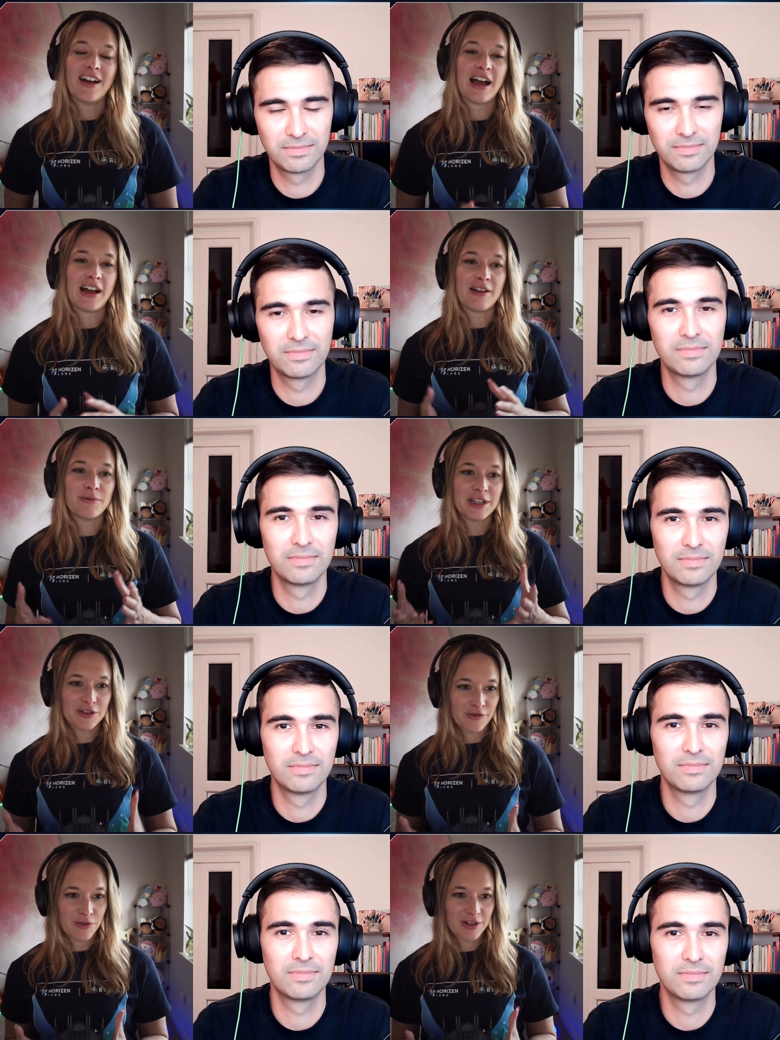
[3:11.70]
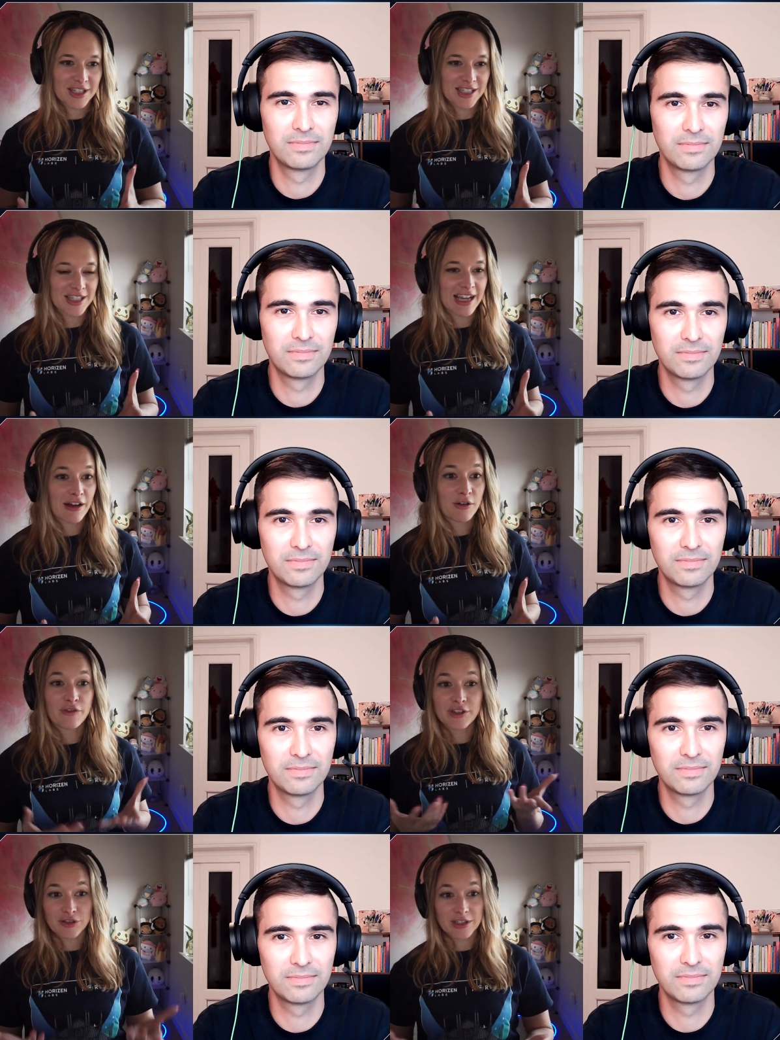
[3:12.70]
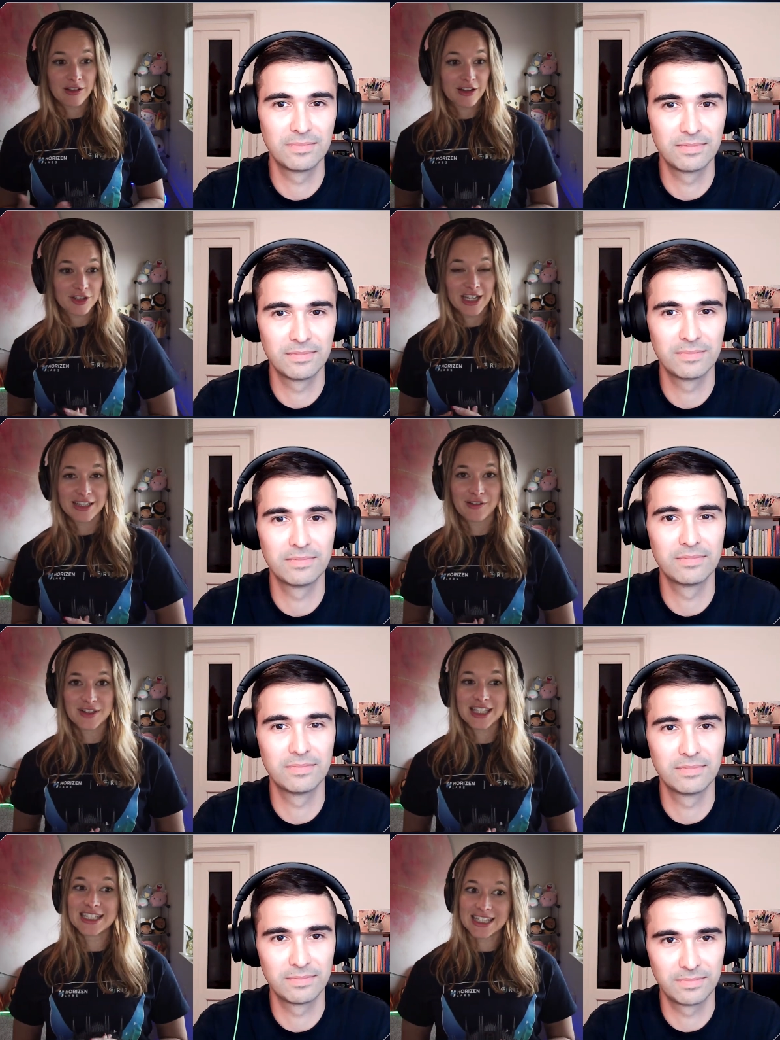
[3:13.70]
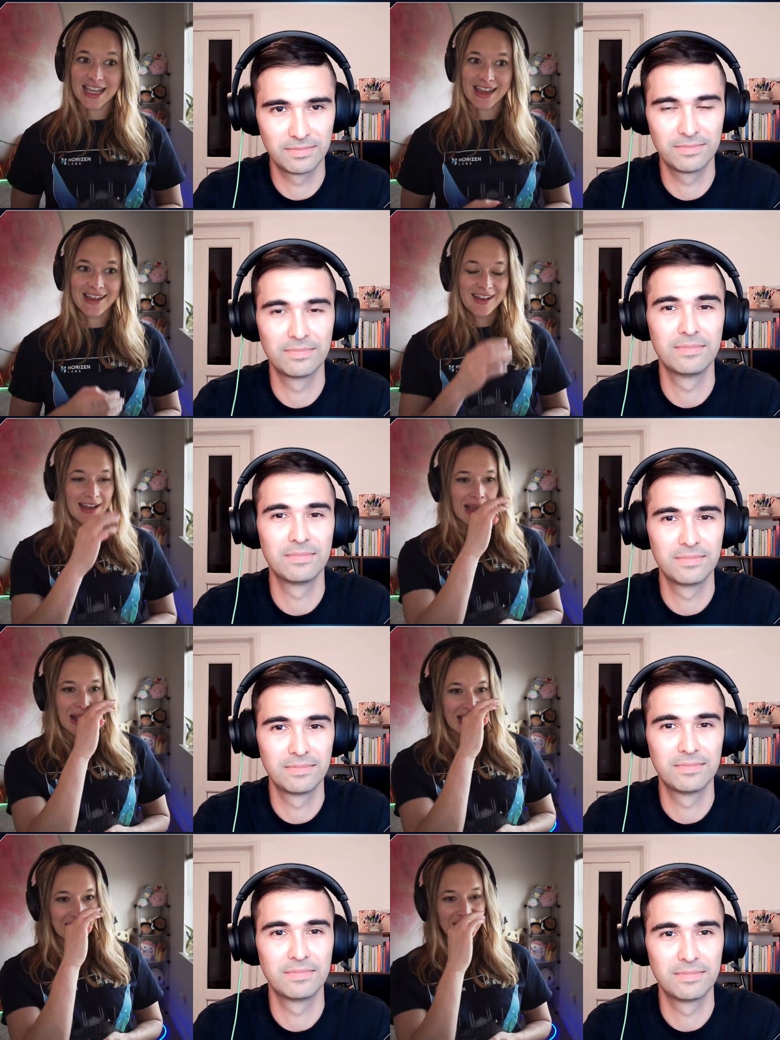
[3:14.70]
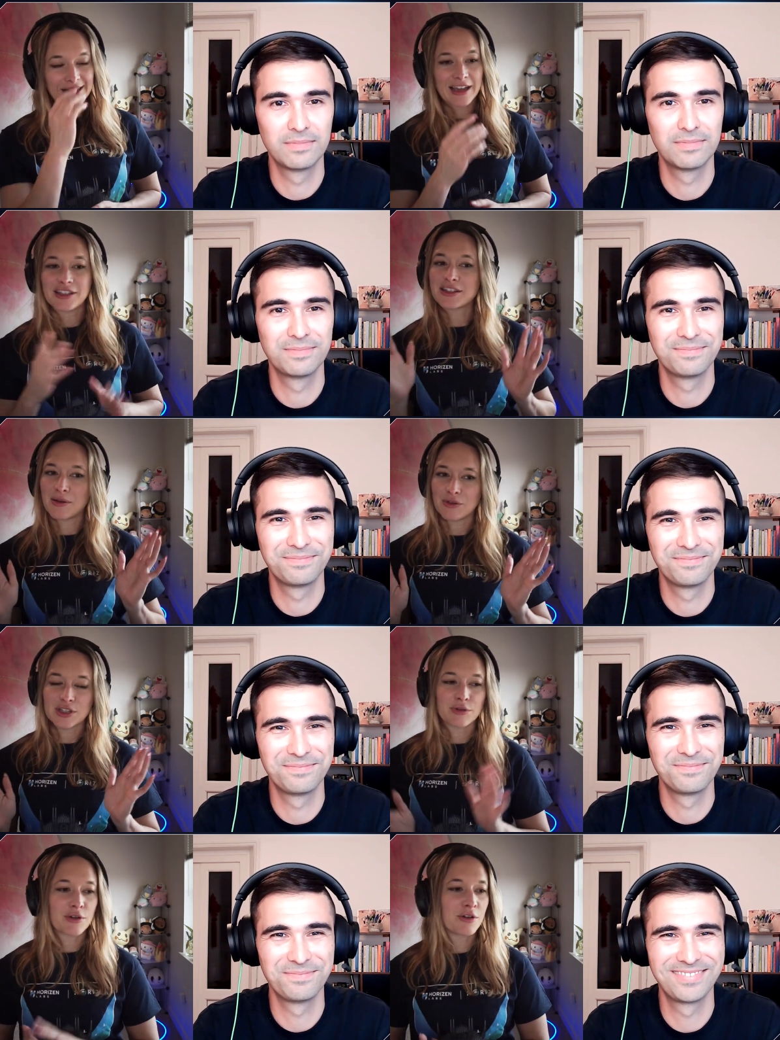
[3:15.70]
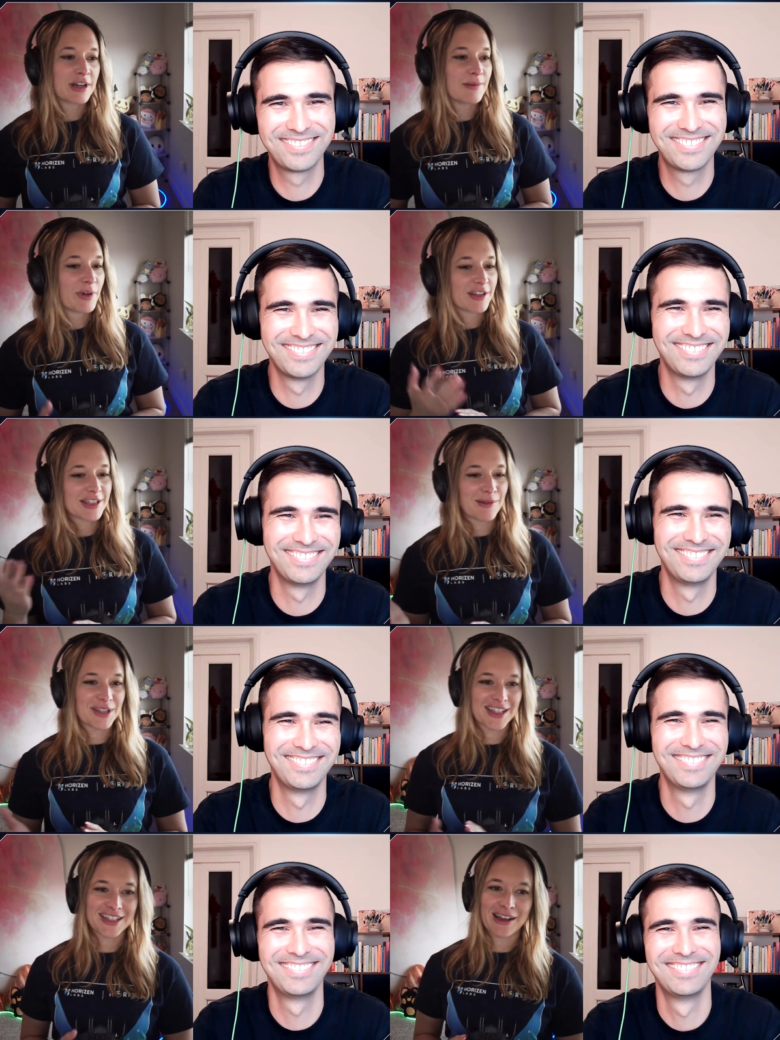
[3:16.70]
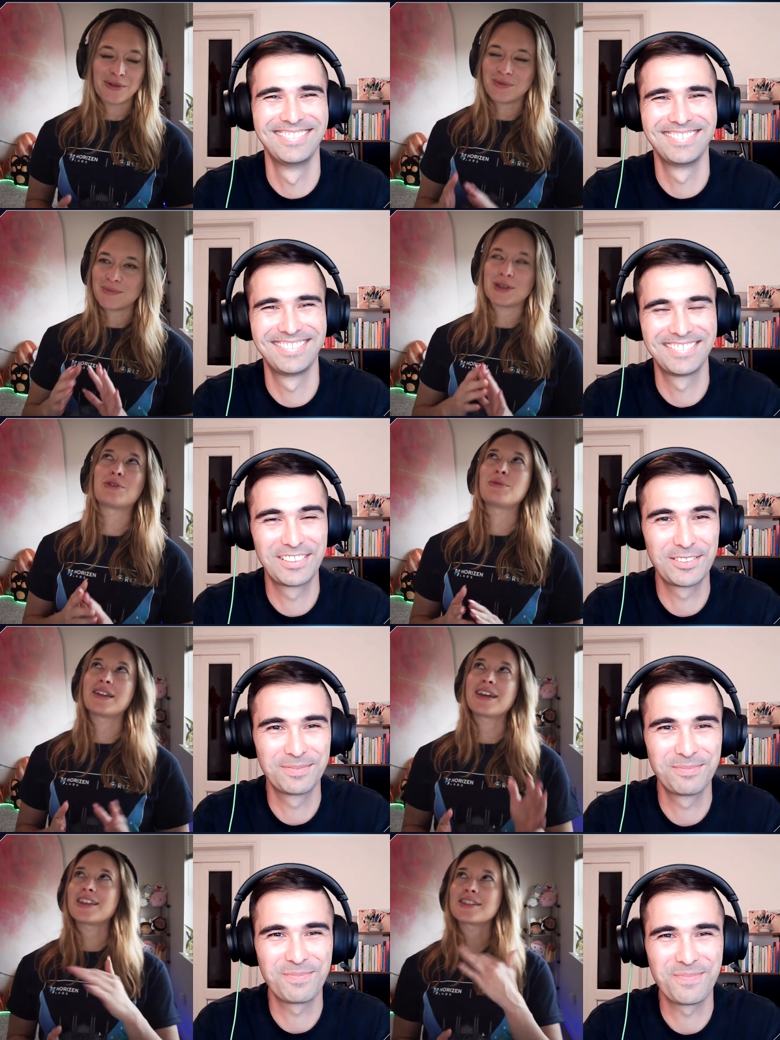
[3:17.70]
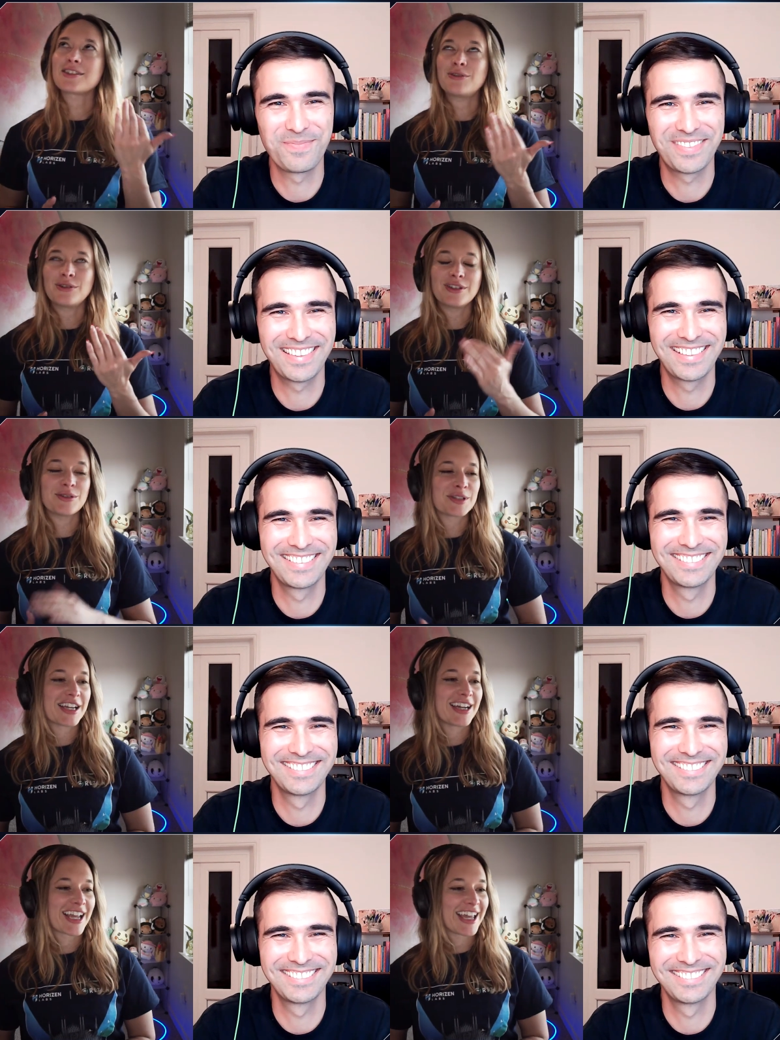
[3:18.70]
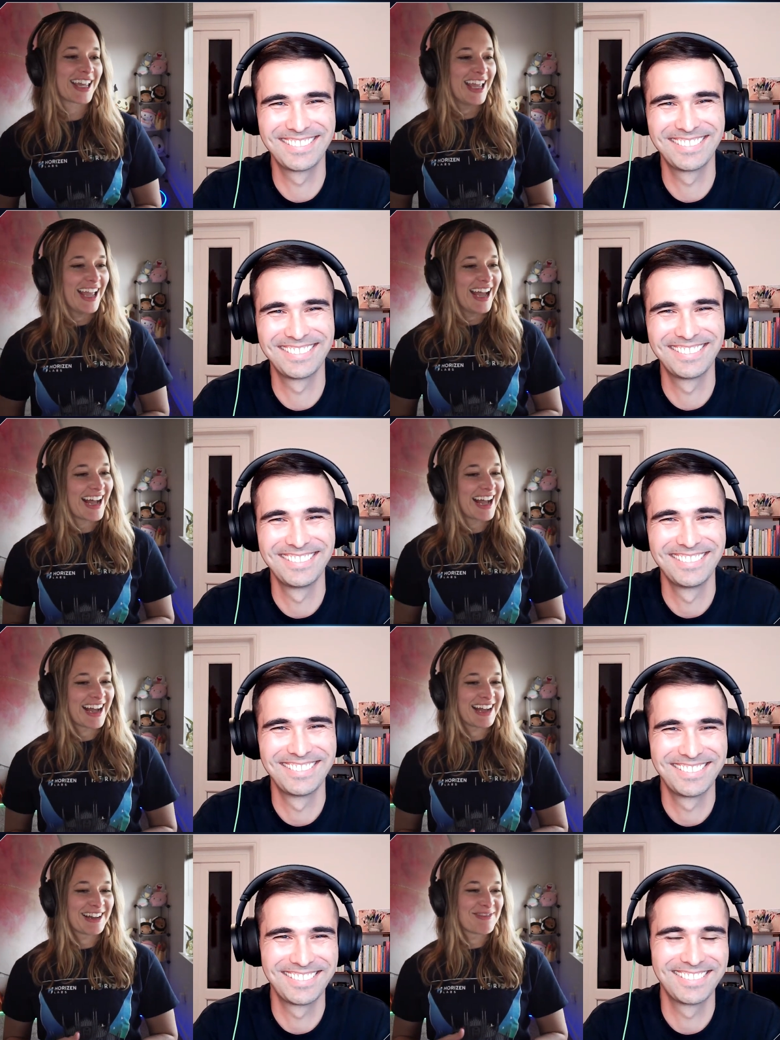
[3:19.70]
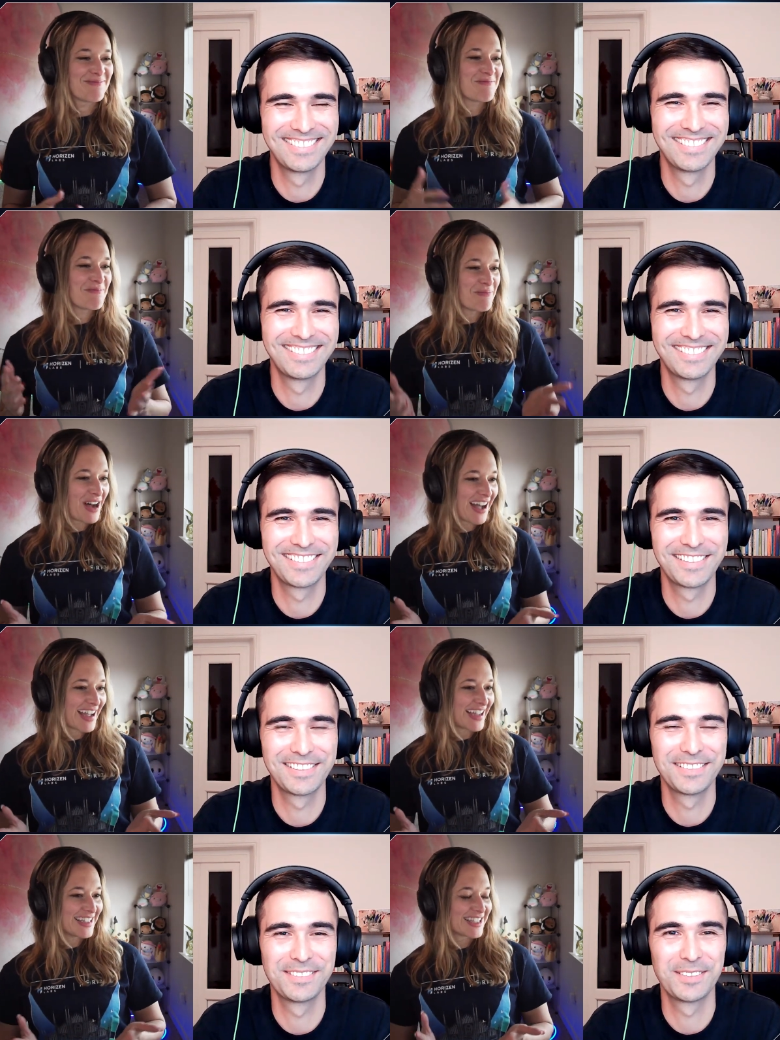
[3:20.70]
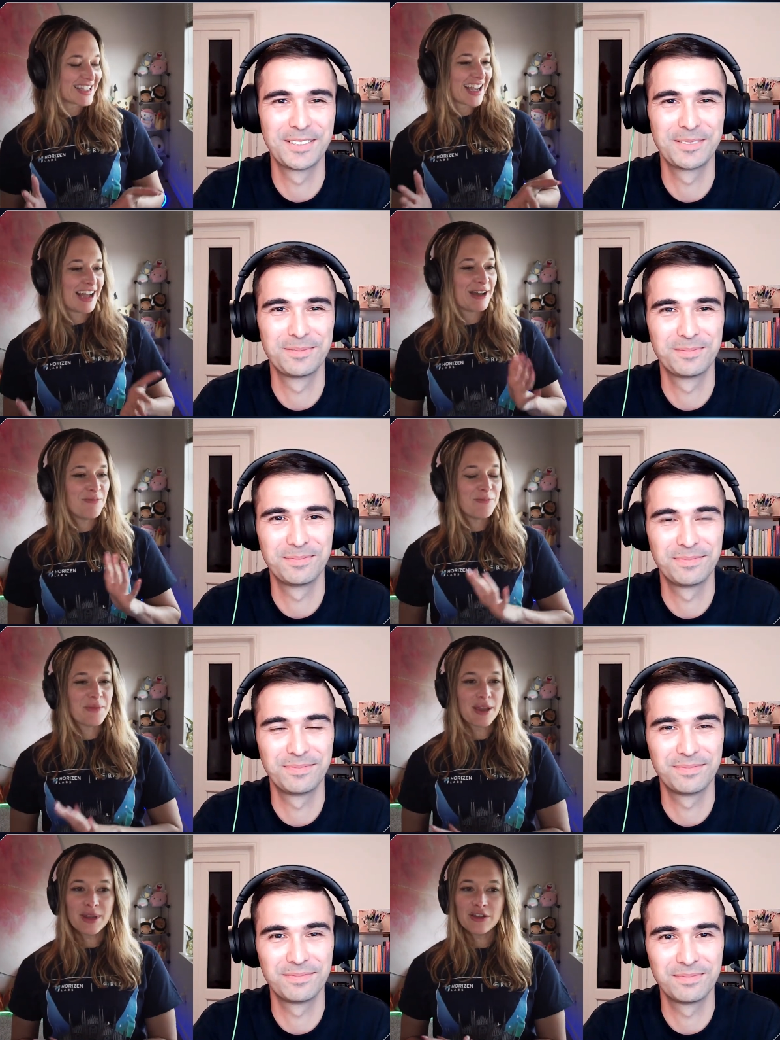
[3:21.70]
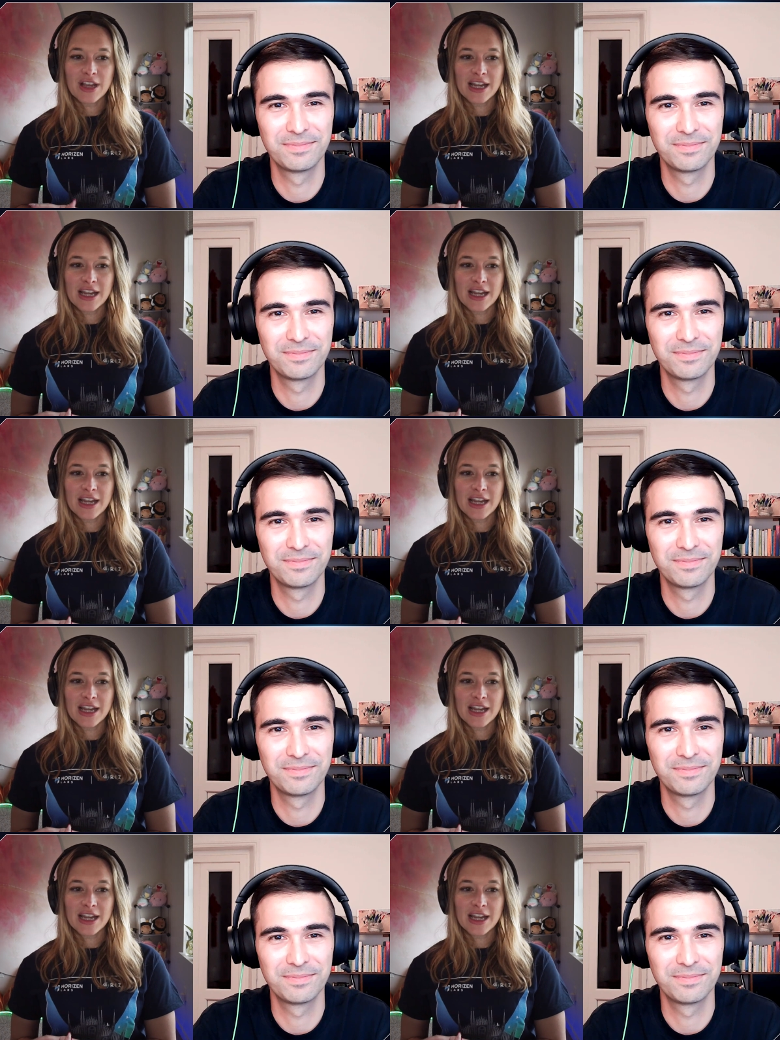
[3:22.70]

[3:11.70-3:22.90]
Speaker 1: uh, which of course is now officially launched as of today. Uh, at the time of this recording, by the time this is out, he will be like, that's old news, Erica. Um, but uh, maybe you